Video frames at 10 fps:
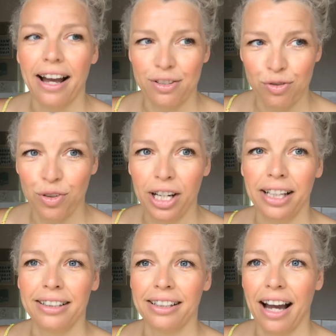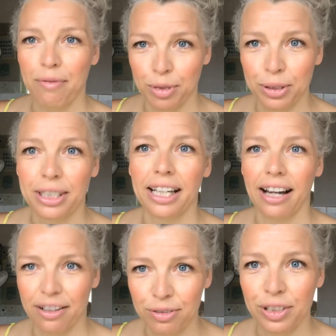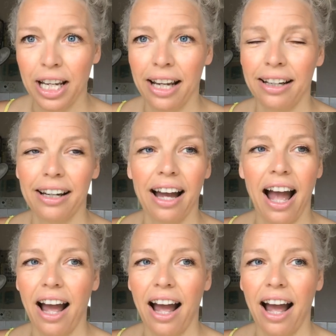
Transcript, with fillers: and running and walking and running,